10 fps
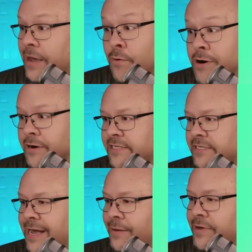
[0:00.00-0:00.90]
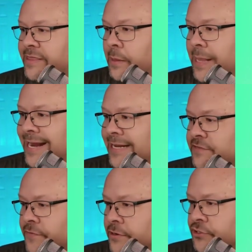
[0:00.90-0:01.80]
that works with the
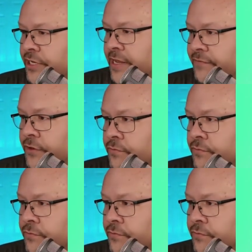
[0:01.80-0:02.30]
latest version of